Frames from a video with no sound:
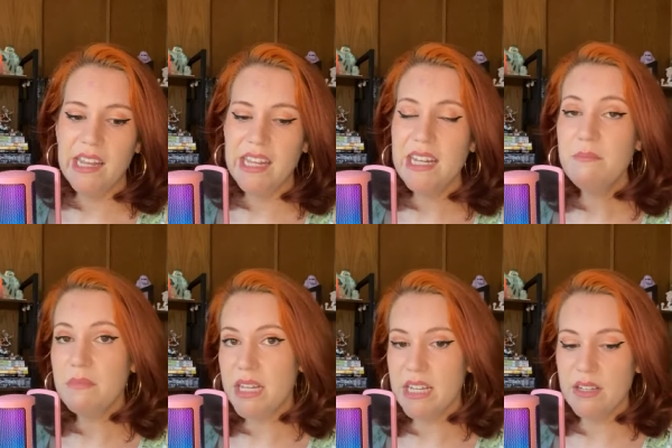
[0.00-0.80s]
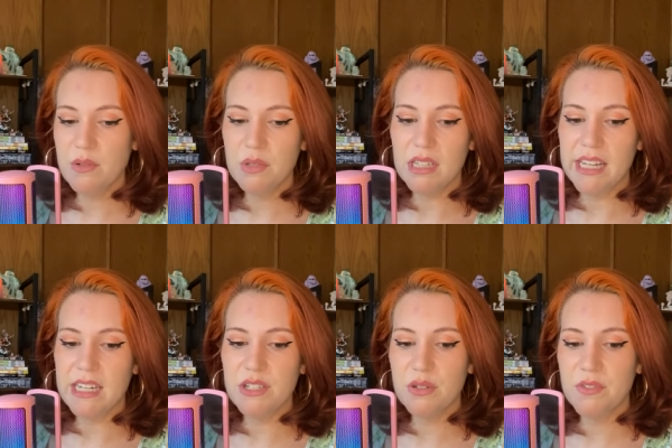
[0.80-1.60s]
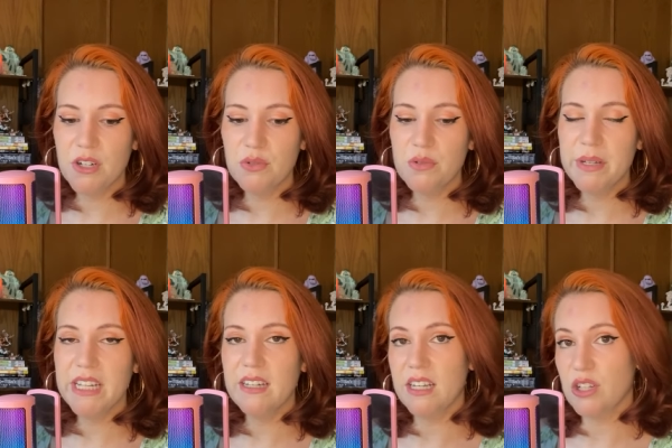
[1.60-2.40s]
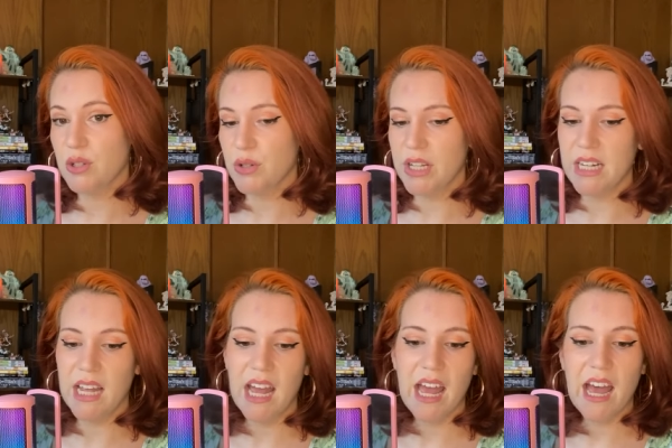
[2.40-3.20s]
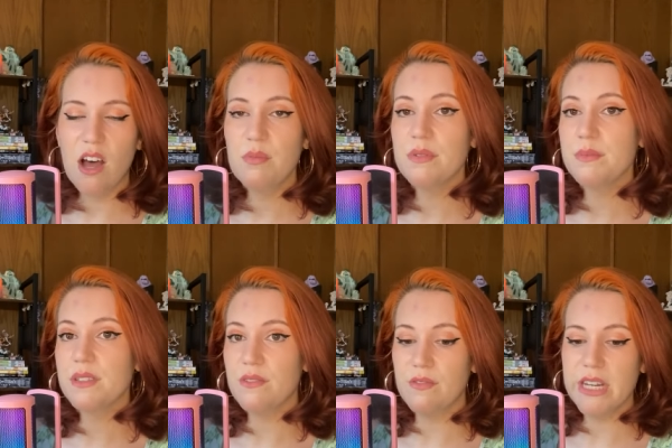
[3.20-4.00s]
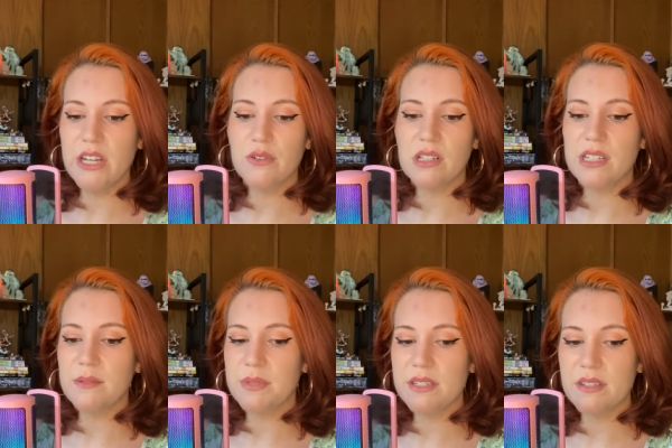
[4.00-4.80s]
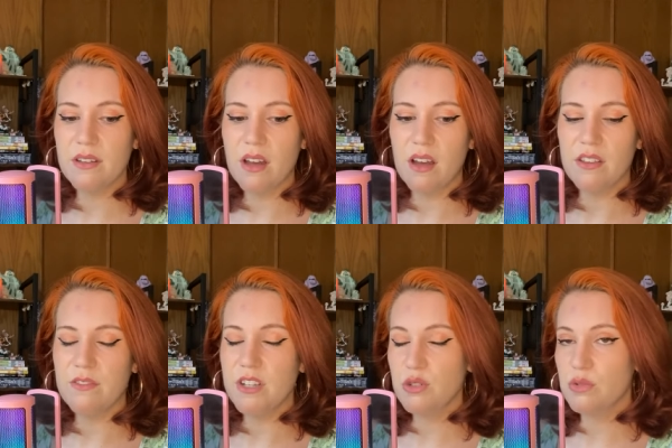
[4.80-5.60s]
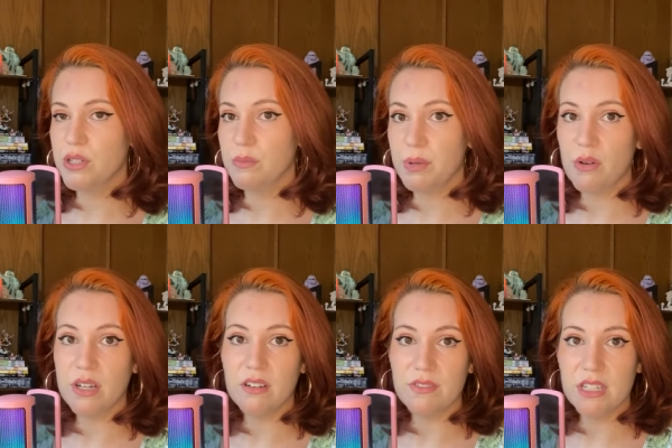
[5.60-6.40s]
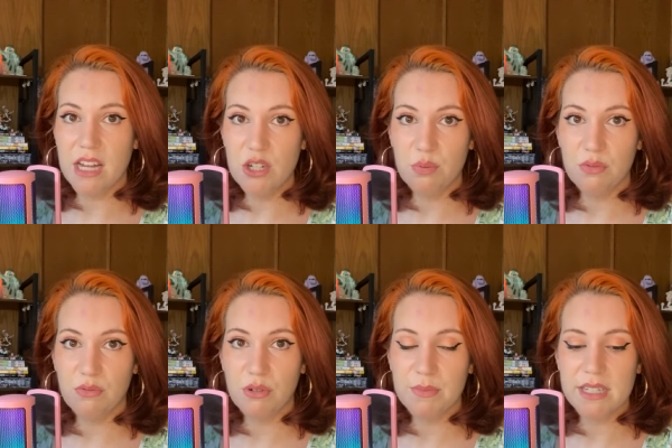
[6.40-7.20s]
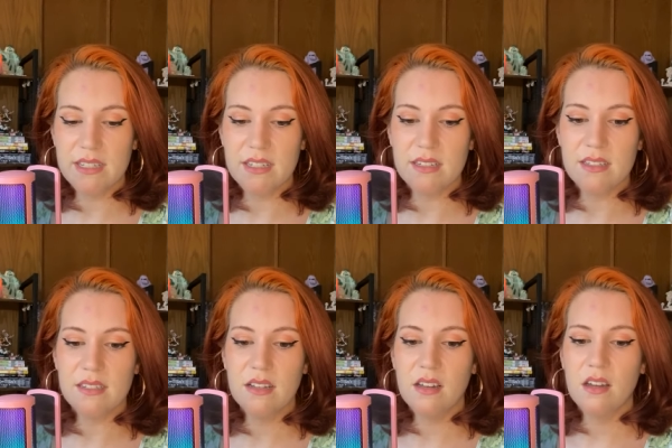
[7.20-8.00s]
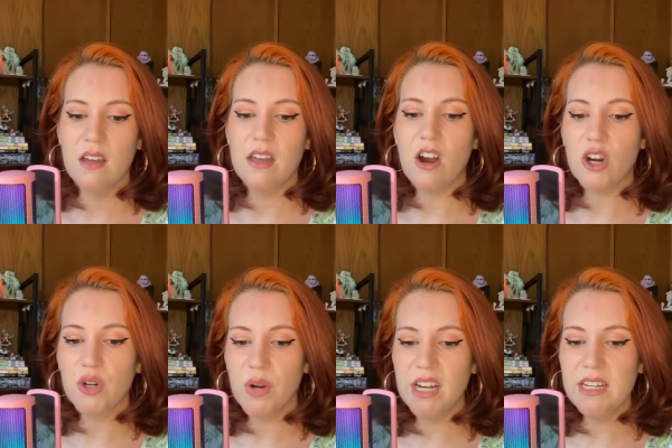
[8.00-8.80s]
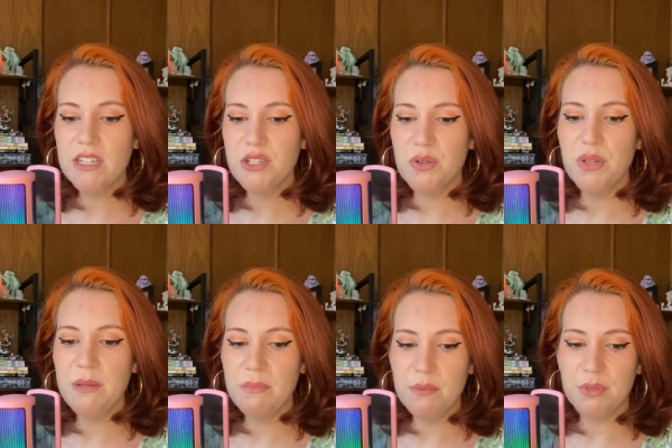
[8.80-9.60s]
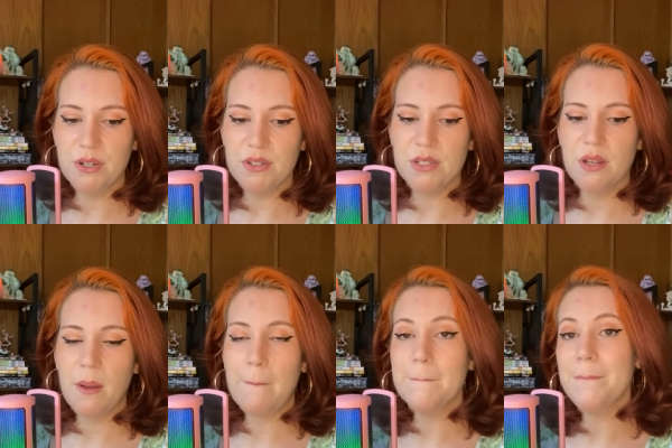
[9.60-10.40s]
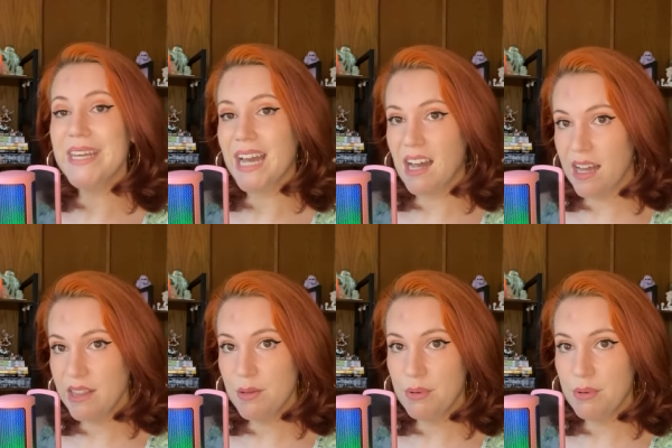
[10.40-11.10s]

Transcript: Any media related to a virtual band, including albums, video clips, uh, the visual component of stage performances, are credited to the members behind the